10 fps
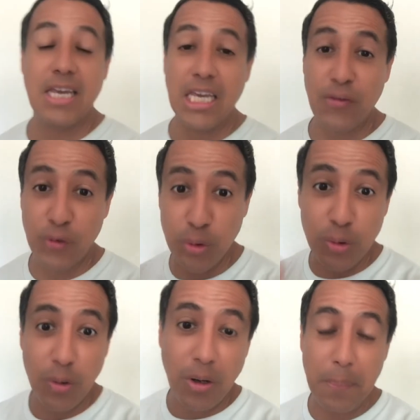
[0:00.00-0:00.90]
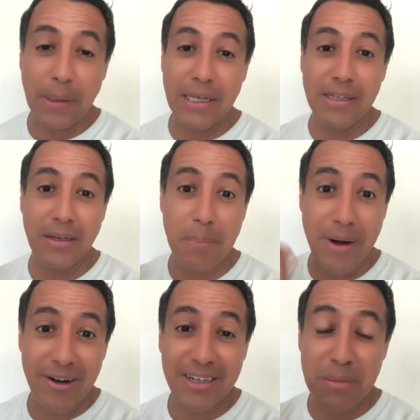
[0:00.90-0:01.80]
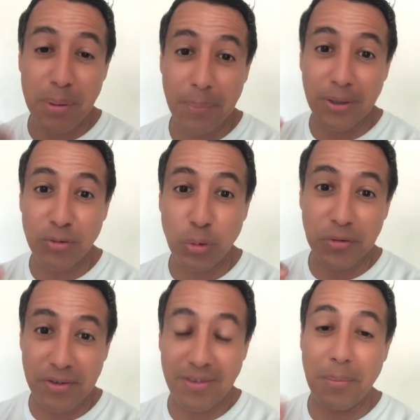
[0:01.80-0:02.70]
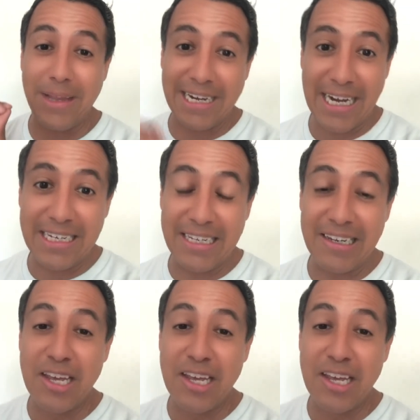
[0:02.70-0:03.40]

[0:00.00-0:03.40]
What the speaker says: If you grew up in the American public school system like I did,